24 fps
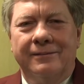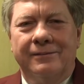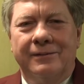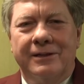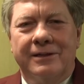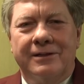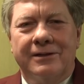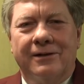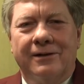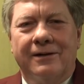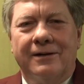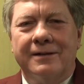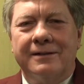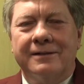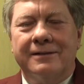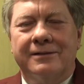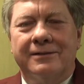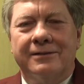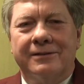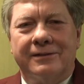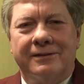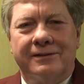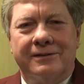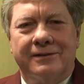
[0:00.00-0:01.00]
we taught and
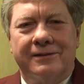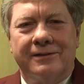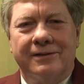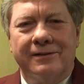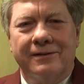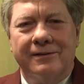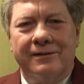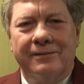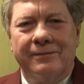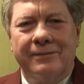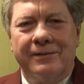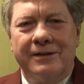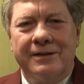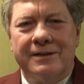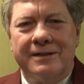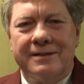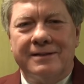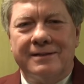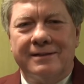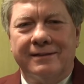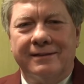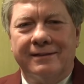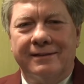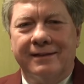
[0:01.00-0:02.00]
took to
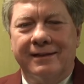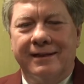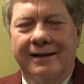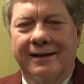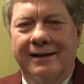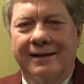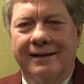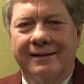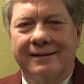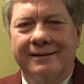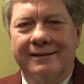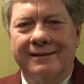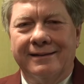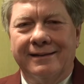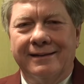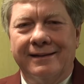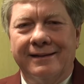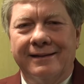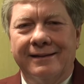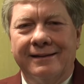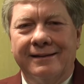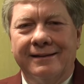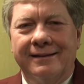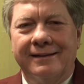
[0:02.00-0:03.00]
tournaments.
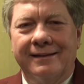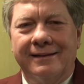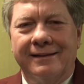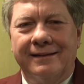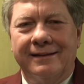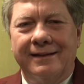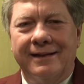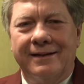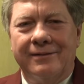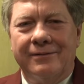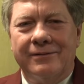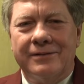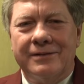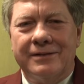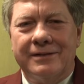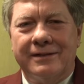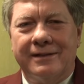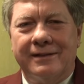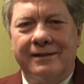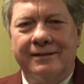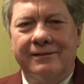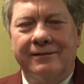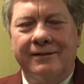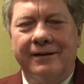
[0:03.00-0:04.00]
And that was
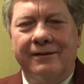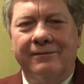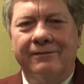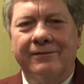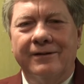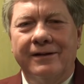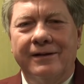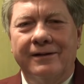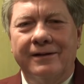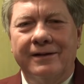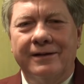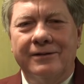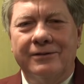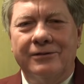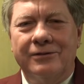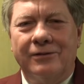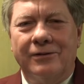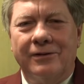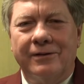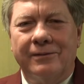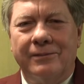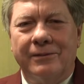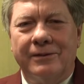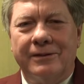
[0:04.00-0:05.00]
a very
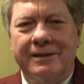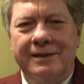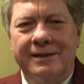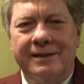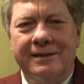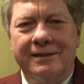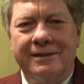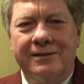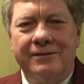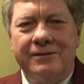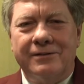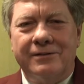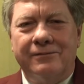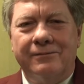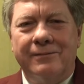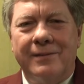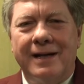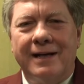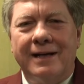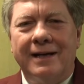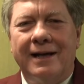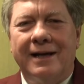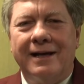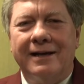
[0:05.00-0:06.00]
enjoyable 10 years of
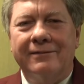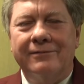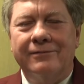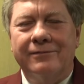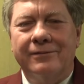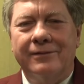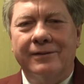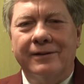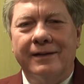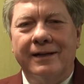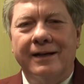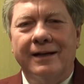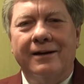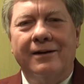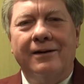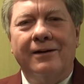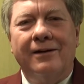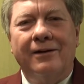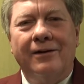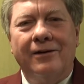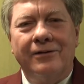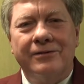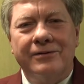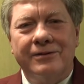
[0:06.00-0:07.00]
my life.
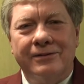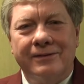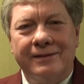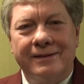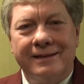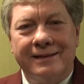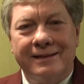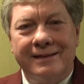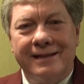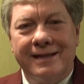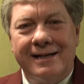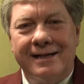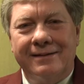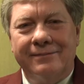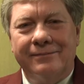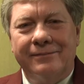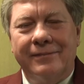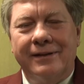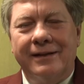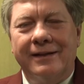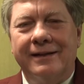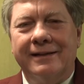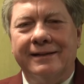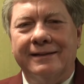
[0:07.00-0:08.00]
Also at the time,
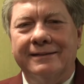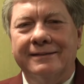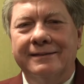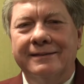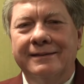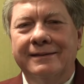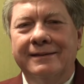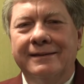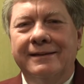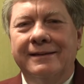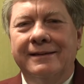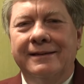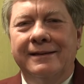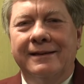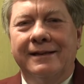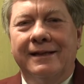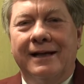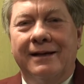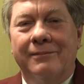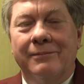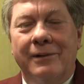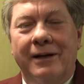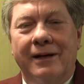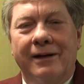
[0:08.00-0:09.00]

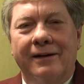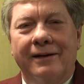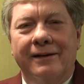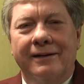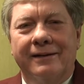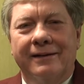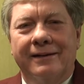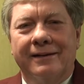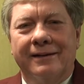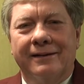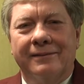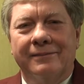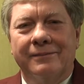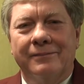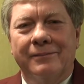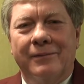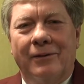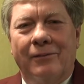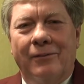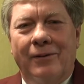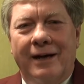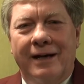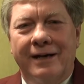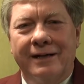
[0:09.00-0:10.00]
I married
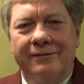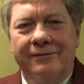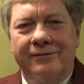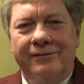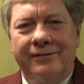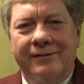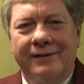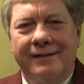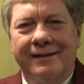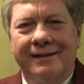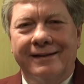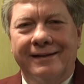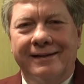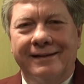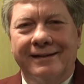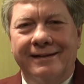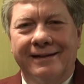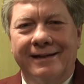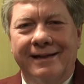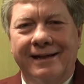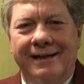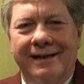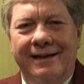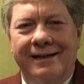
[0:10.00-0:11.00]
my wife
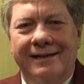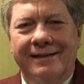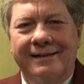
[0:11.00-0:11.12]
and